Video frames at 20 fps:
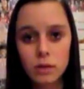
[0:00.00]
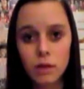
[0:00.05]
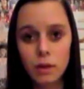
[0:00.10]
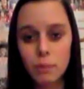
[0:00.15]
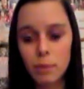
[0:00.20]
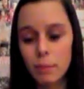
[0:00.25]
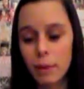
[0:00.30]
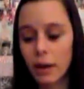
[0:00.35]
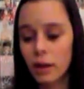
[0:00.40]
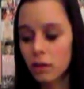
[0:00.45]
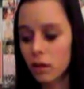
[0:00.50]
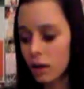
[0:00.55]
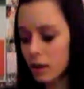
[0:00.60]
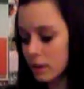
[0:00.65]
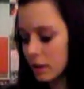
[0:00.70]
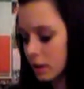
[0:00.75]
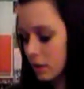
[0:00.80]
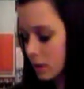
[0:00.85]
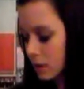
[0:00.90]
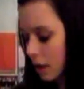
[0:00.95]
in one of my
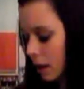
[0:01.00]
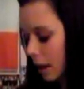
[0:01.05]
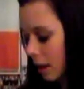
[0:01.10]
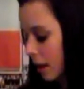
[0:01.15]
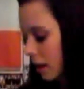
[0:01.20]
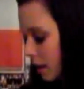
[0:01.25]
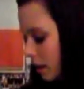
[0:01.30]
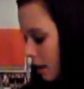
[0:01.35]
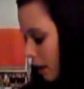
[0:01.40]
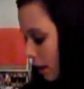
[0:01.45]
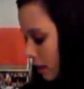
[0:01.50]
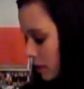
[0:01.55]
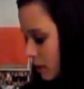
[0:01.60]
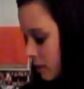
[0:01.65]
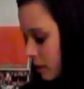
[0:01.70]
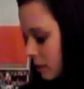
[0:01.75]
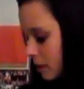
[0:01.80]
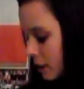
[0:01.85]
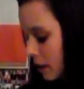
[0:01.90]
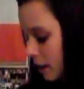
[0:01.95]
closets, and I
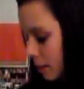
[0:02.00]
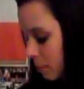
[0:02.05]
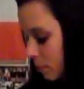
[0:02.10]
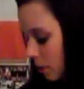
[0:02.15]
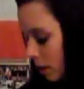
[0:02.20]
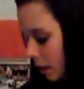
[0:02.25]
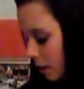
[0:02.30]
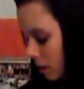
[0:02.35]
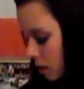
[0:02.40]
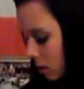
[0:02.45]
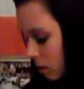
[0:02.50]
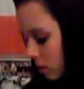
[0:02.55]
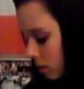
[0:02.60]
just keep, like,